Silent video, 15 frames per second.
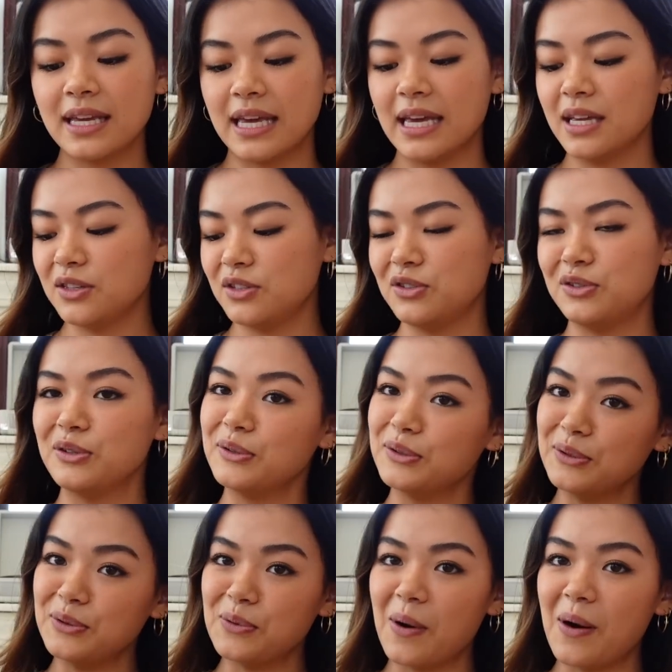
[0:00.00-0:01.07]
kids do
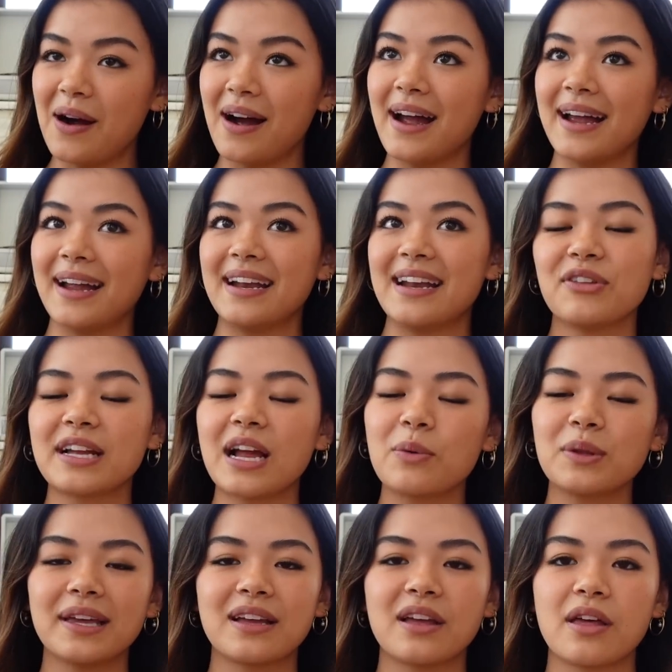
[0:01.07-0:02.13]
you want? I feel like I
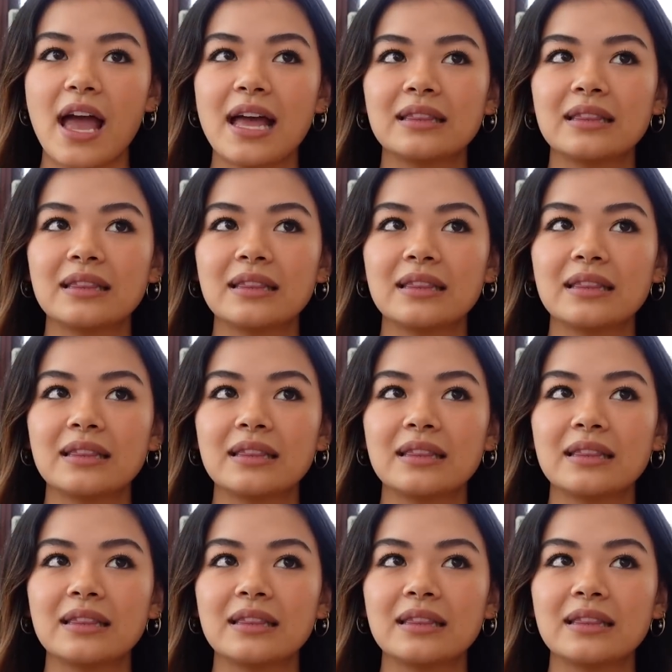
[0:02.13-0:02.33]
would like